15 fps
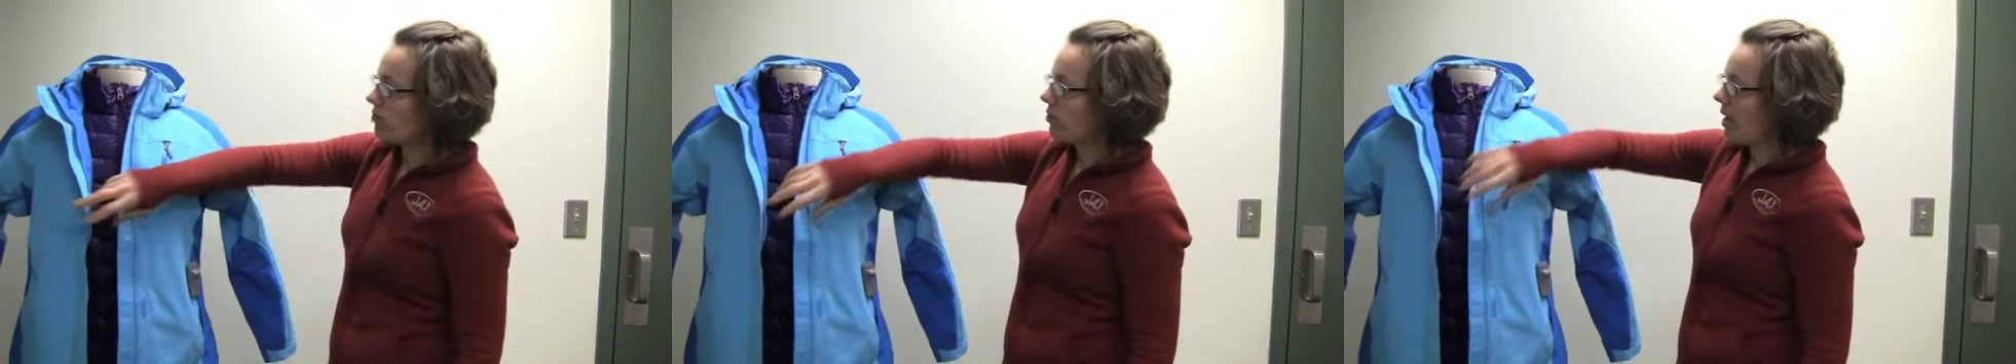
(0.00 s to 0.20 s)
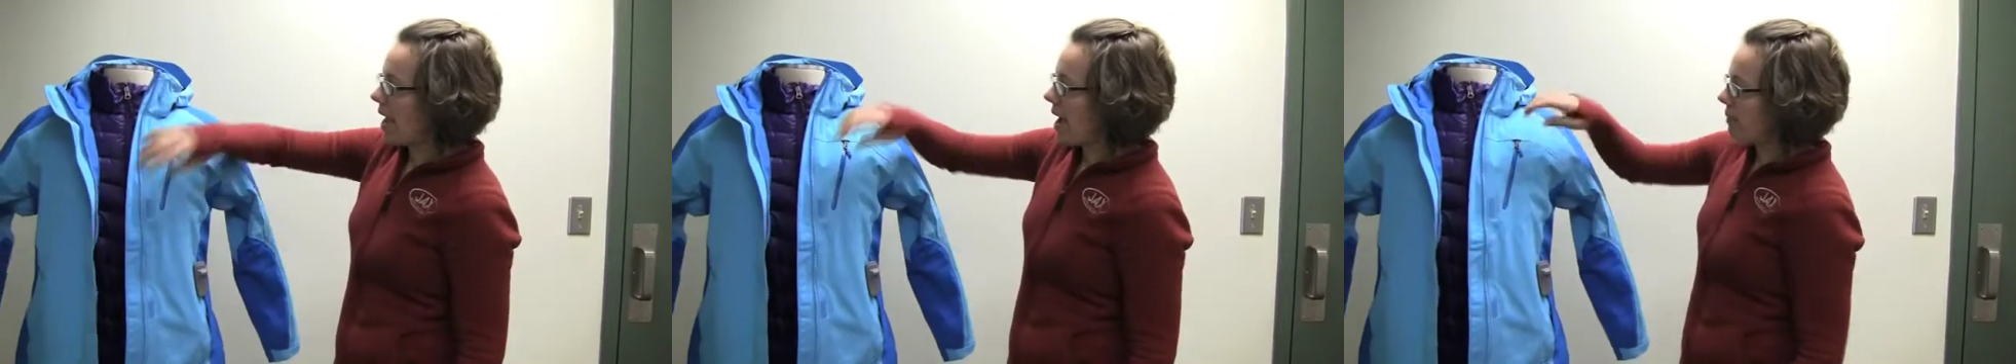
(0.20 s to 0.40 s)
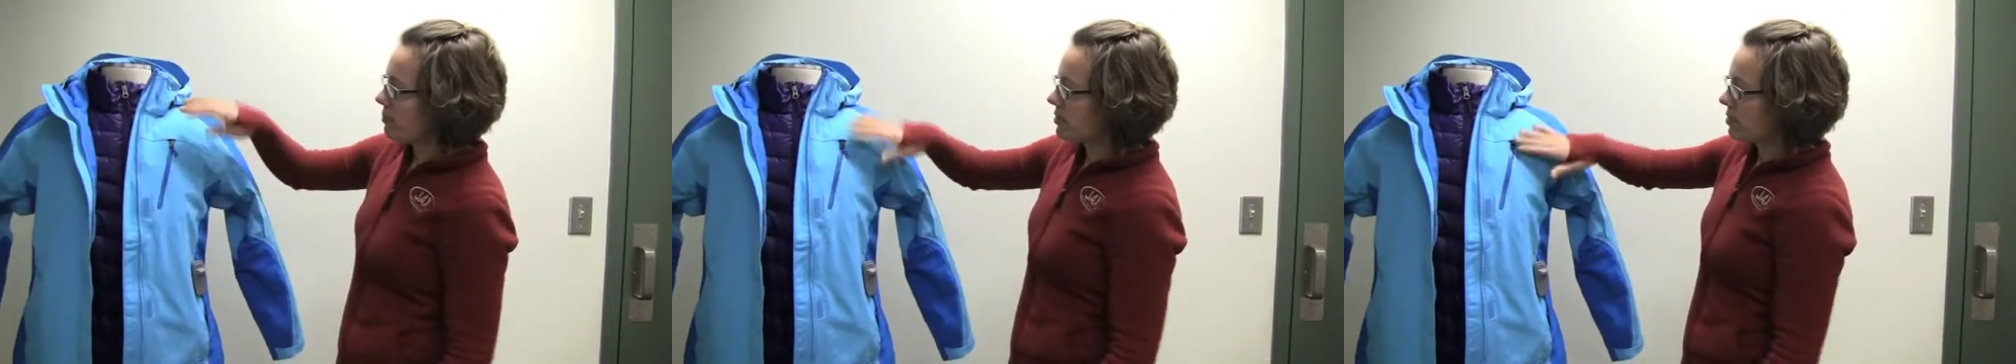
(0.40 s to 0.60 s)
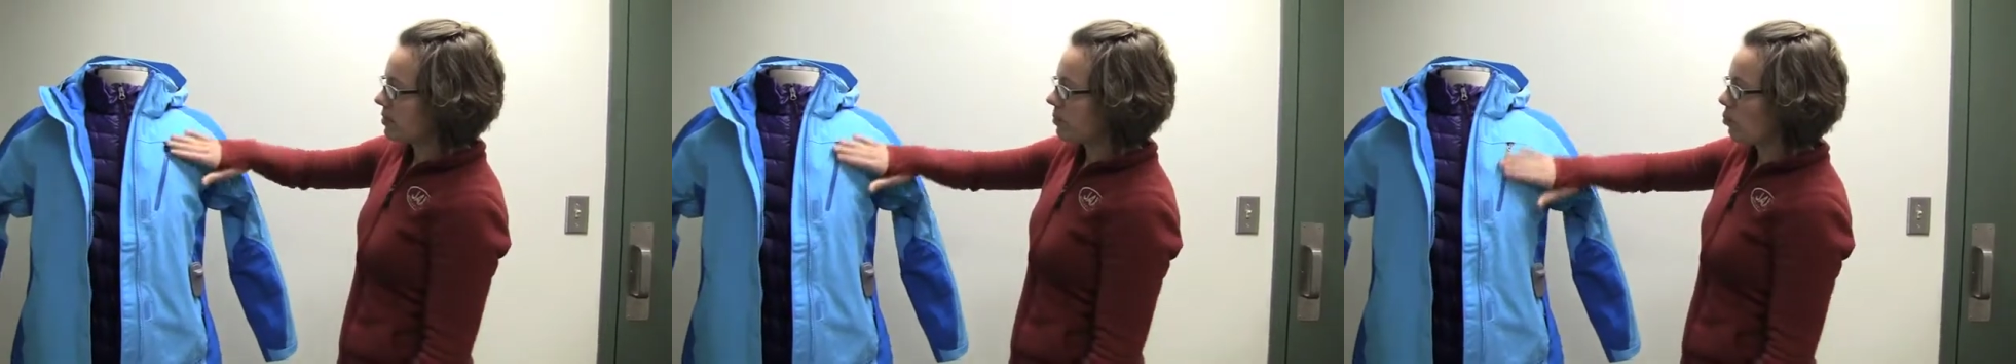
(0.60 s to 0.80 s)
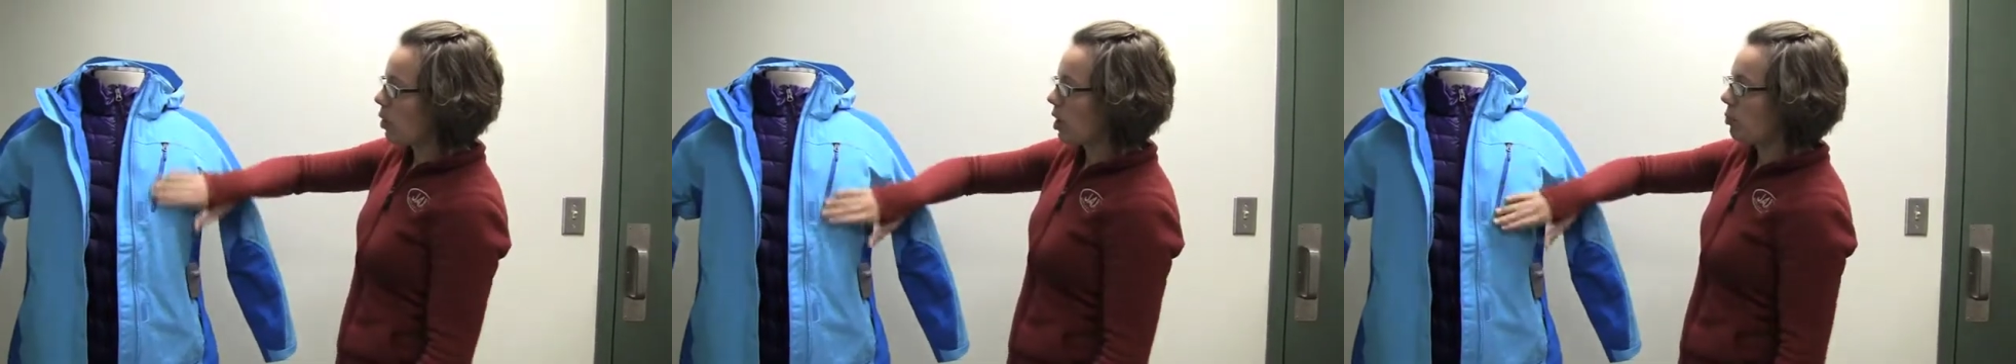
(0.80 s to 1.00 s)
flaps,
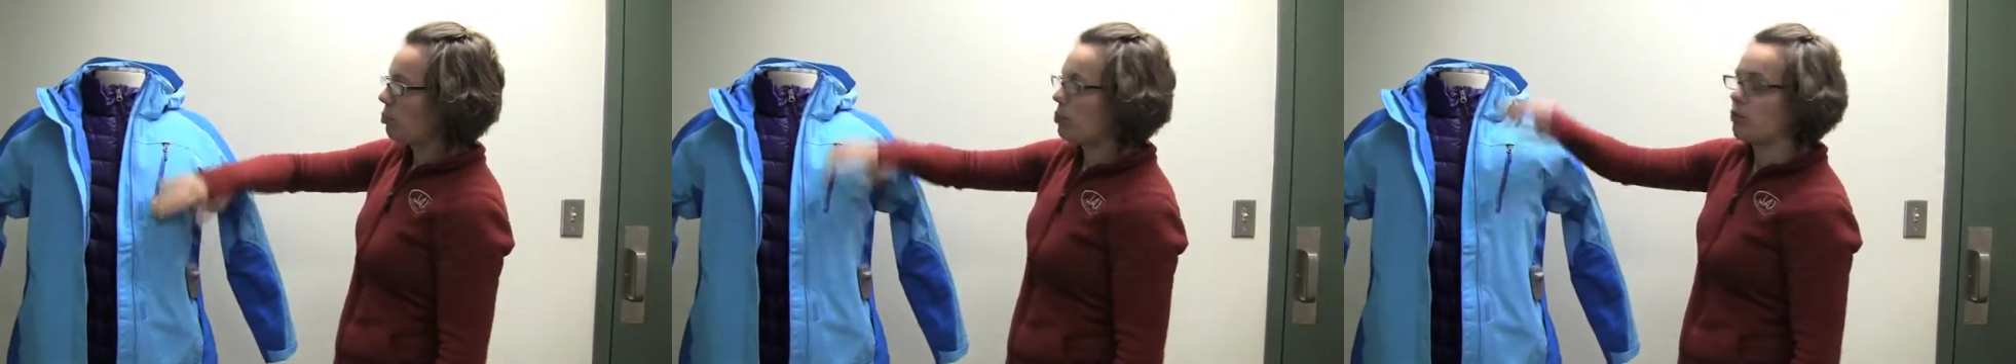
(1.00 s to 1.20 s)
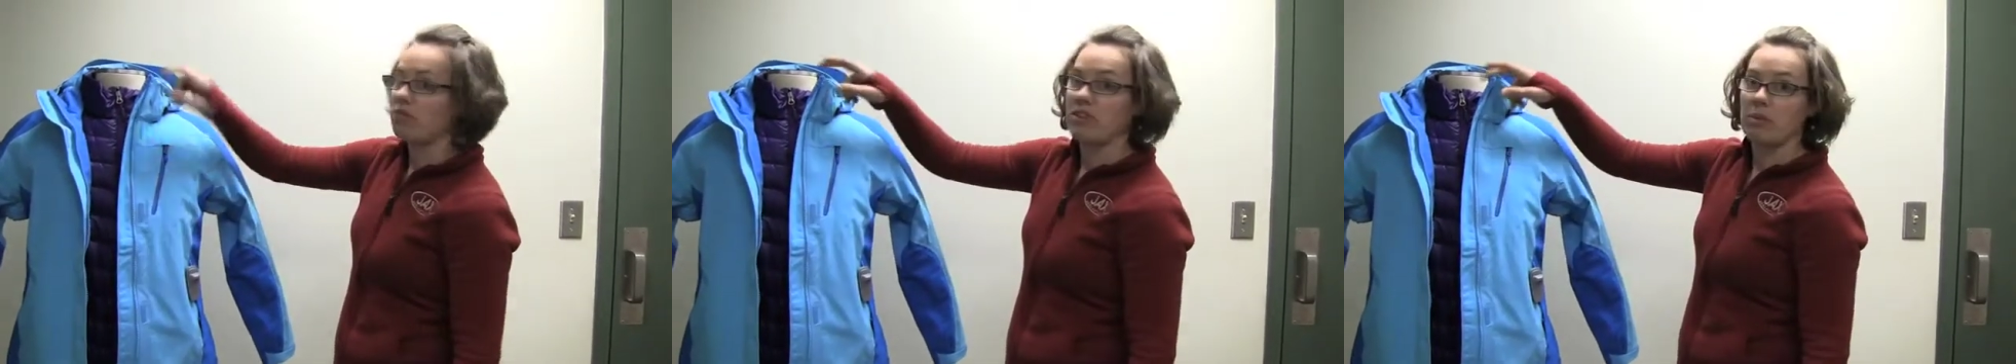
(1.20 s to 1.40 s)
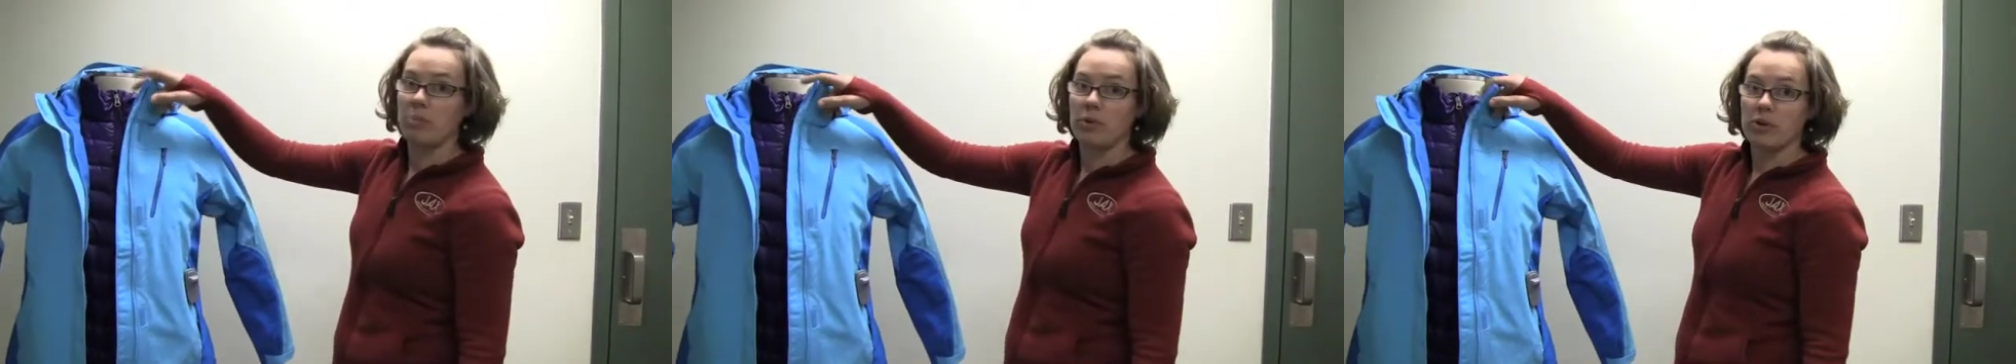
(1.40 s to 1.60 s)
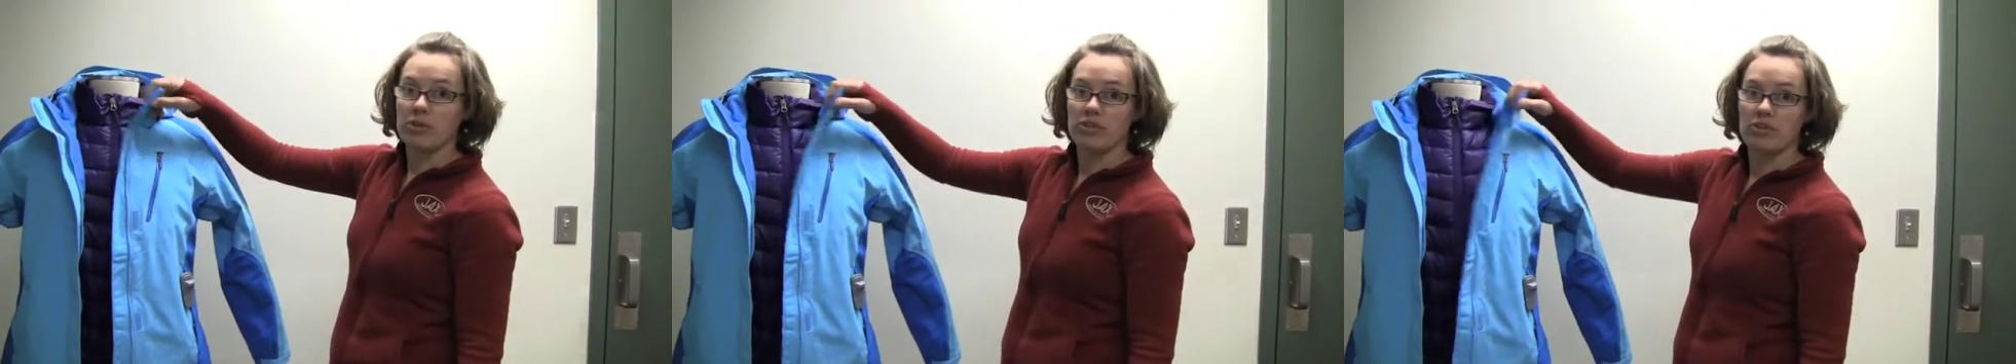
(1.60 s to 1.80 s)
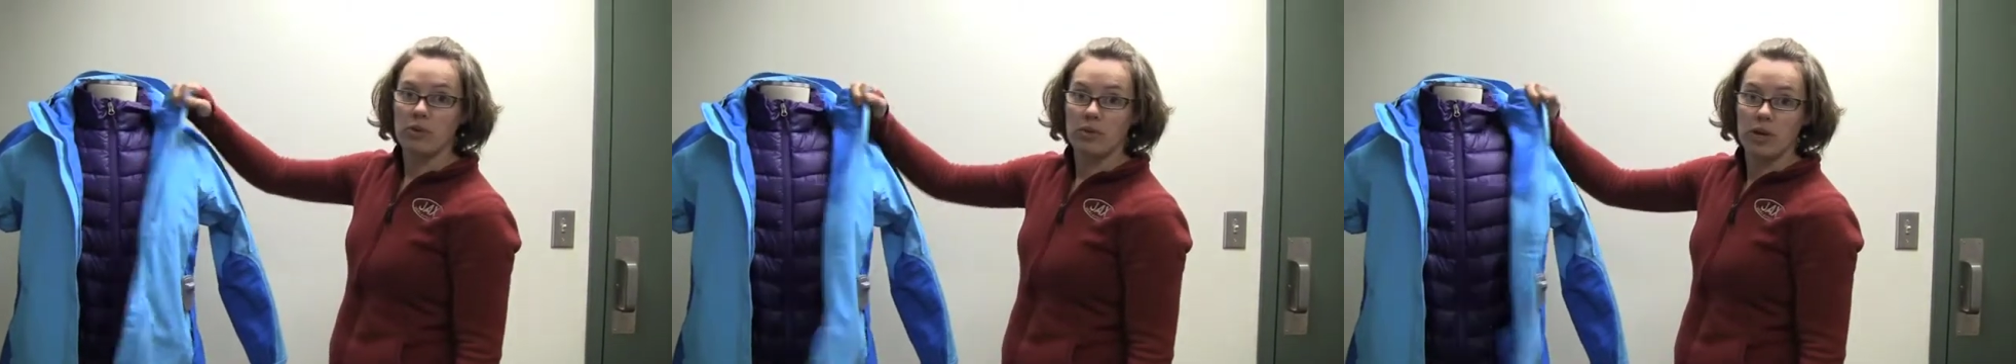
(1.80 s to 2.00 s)
waterproof
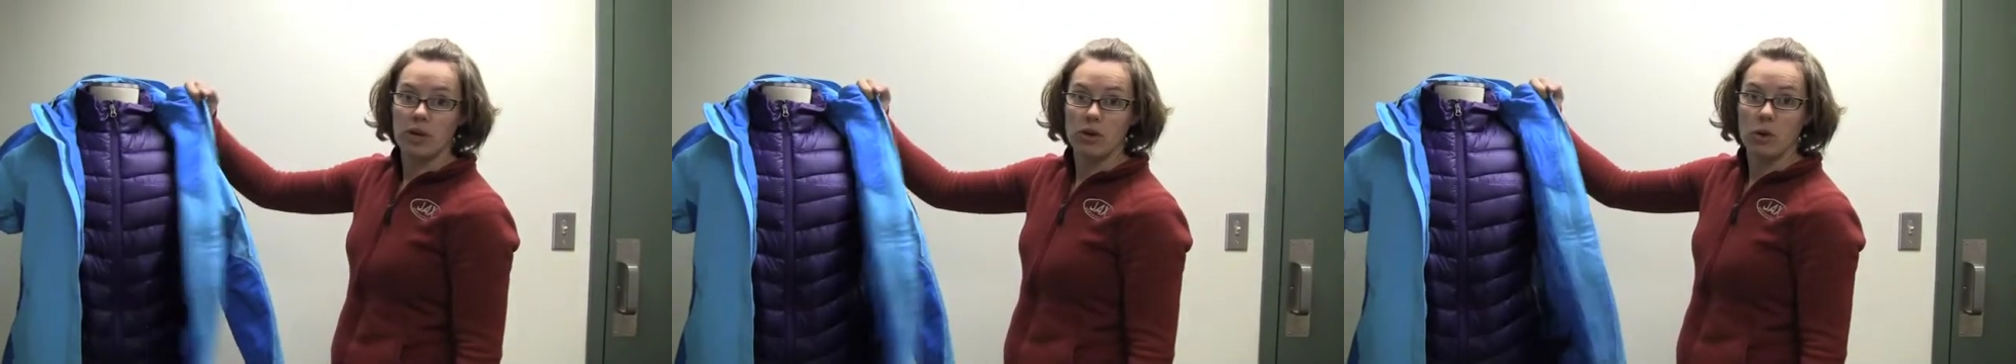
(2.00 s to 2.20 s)
zippers so that